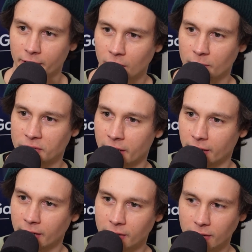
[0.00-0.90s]
hundred
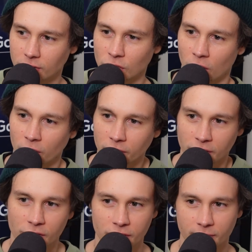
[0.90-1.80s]
percent. And Geelong,
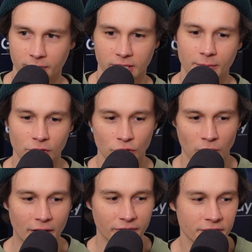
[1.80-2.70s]
they just seem to
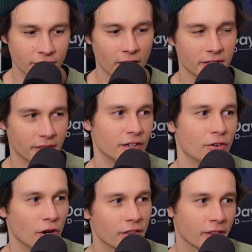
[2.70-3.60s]
draft these guys that they
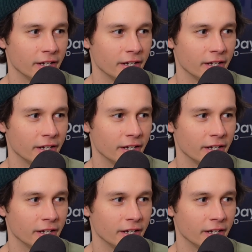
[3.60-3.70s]
know that they